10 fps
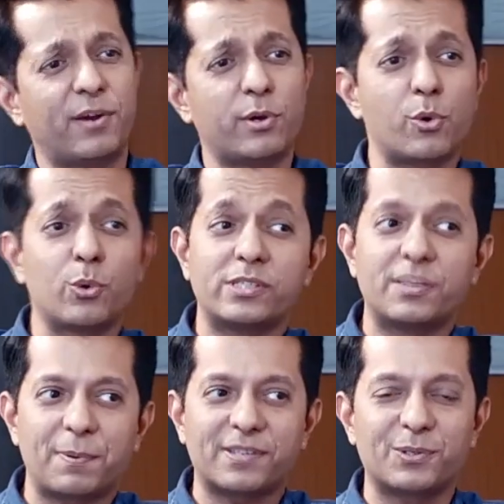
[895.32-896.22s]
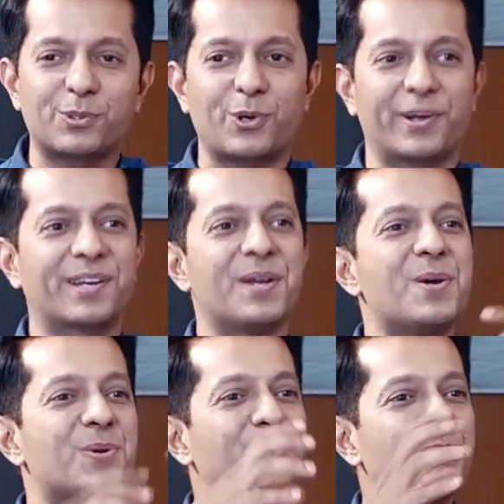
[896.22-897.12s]
out who's the person who shot it.
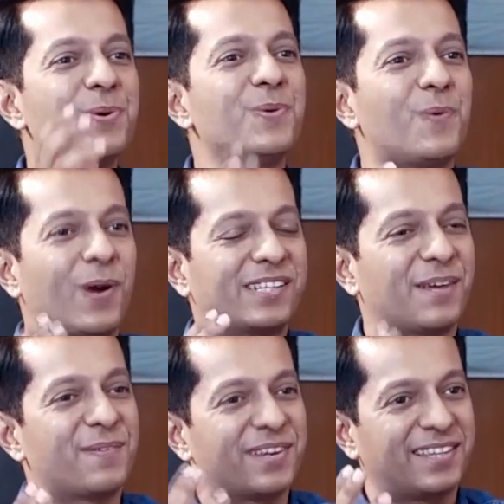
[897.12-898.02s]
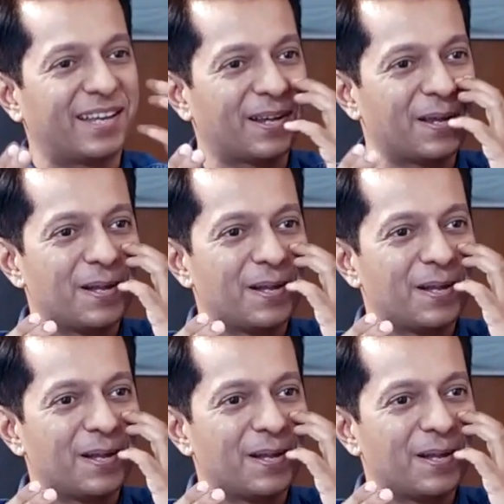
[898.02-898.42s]
Do you watch everything